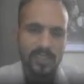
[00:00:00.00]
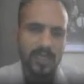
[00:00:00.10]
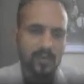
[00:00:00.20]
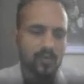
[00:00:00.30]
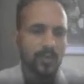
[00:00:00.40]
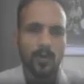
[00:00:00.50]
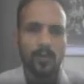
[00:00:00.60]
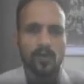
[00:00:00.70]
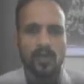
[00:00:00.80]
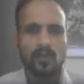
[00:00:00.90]
is actually
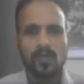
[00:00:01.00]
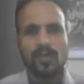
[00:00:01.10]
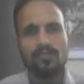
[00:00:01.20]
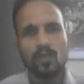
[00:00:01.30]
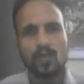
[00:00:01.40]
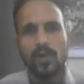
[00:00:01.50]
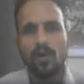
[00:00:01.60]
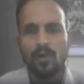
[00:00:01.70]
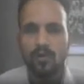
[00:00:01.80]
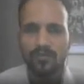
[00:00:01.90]
proportional to the fourth
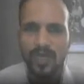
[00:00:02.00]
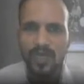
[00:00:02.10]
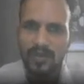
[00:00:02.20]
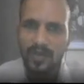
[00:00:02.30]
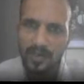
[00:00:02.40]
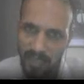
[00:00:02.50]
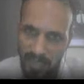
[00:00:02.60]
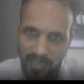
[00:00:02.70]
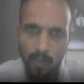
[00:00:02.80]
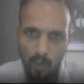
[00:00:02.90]
power of the
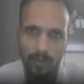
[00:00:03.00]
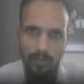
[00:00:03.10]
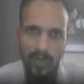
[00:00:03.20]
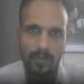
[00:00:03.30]
black body,